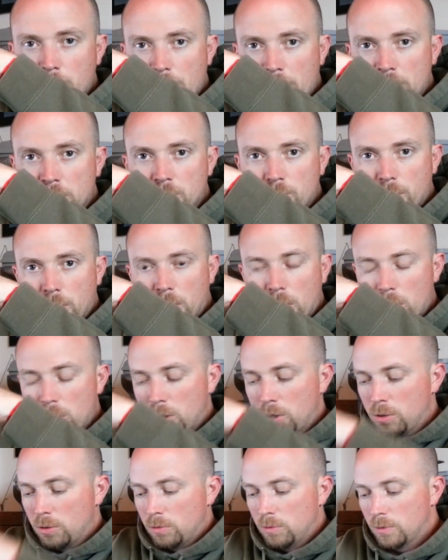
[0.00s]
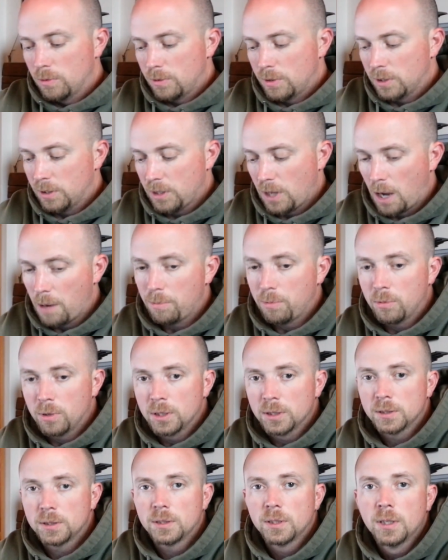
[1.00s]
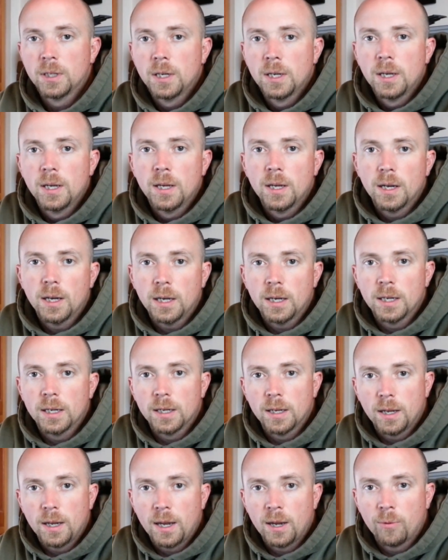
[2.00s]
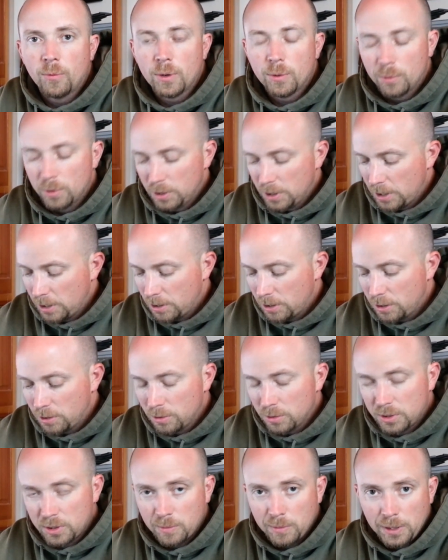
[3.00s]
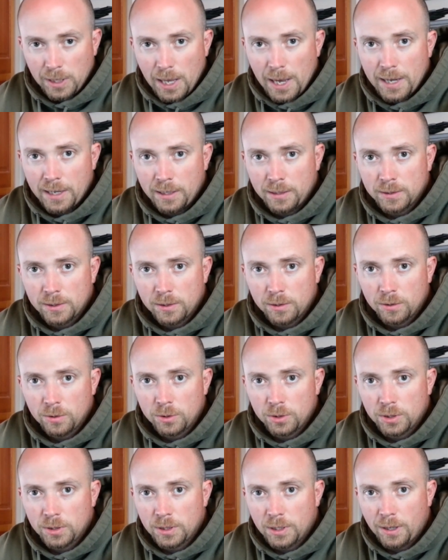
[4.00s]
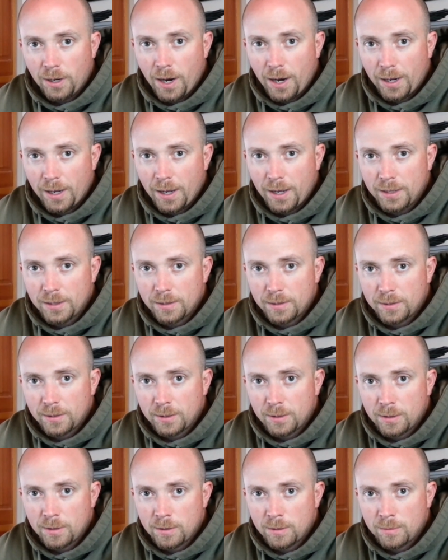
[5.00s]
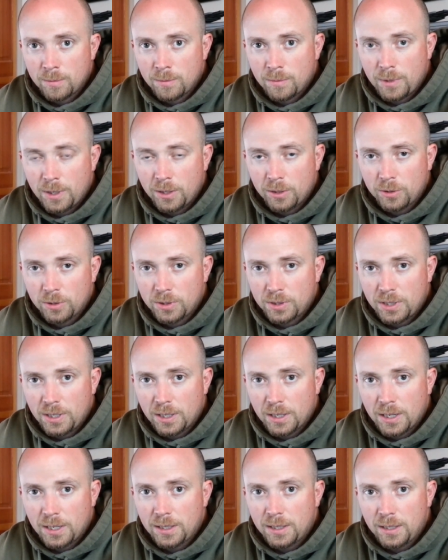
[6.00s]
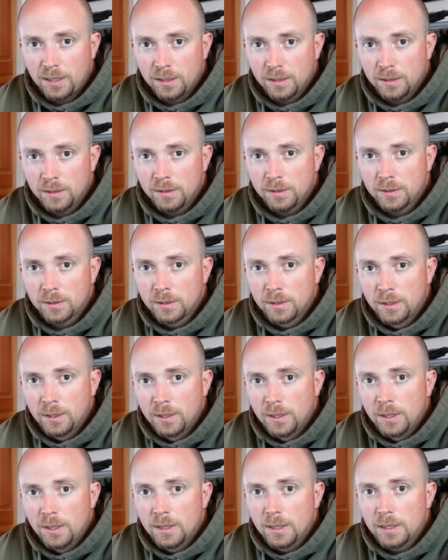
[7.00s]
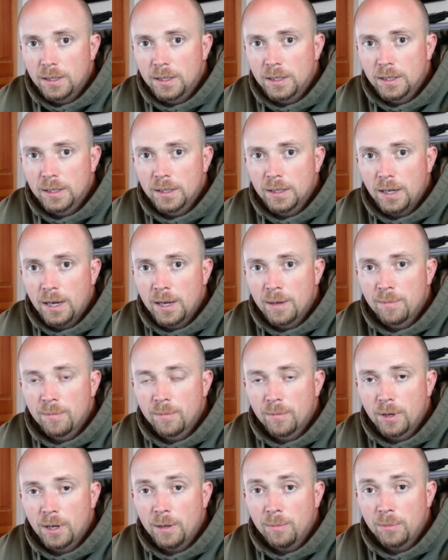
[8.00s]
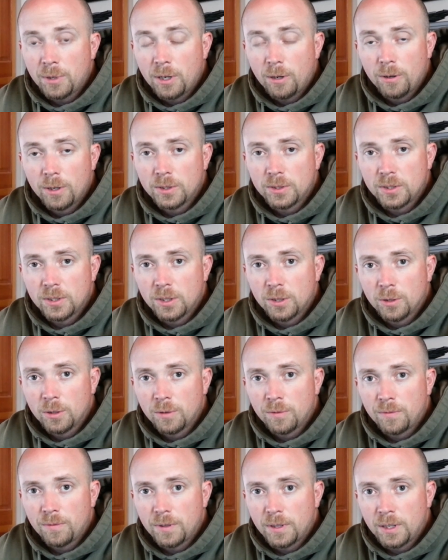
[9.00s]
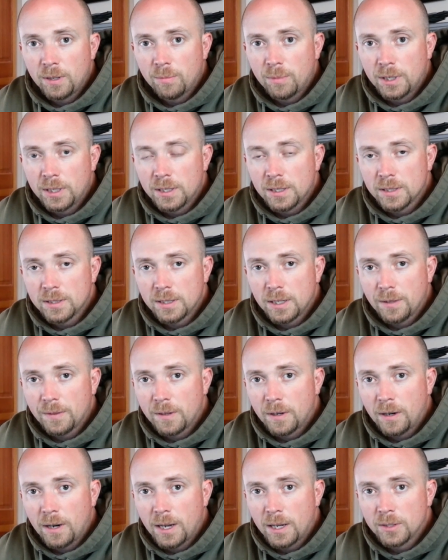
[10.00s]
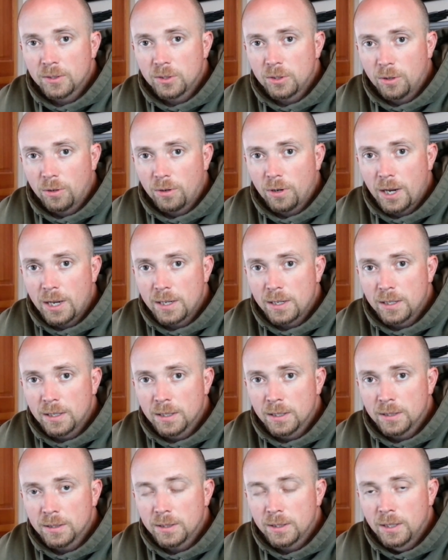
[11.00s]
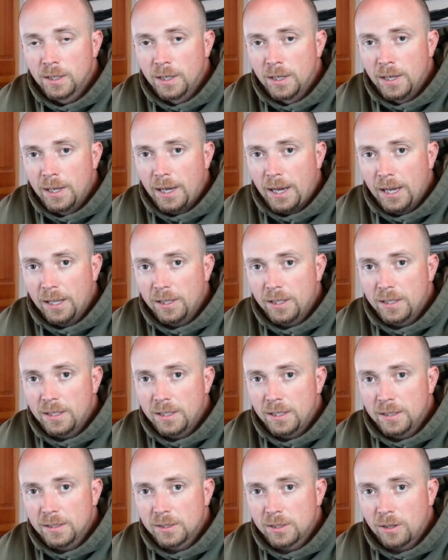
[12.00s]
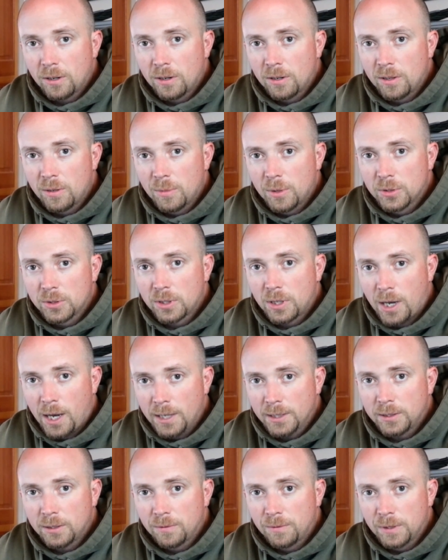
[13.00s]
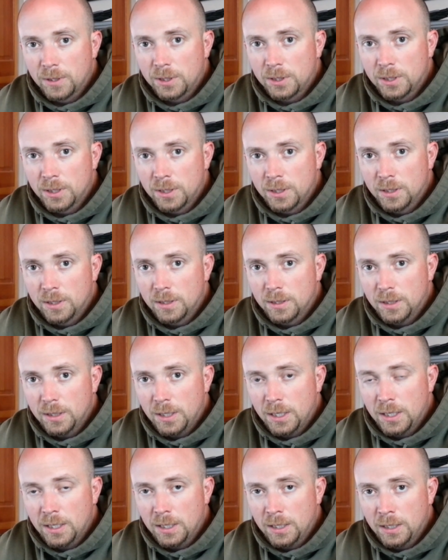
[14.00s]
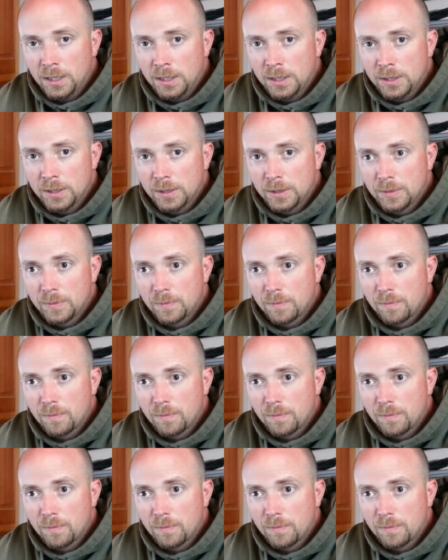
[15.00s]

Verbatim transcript: beds below the top ones. Uh, and we will need to do some lighting solution there. I got some interesting ideas. Uh, I'm, I'm curious to know if anybody else out there has your ideas. LEDs are the most cost-efficient uh,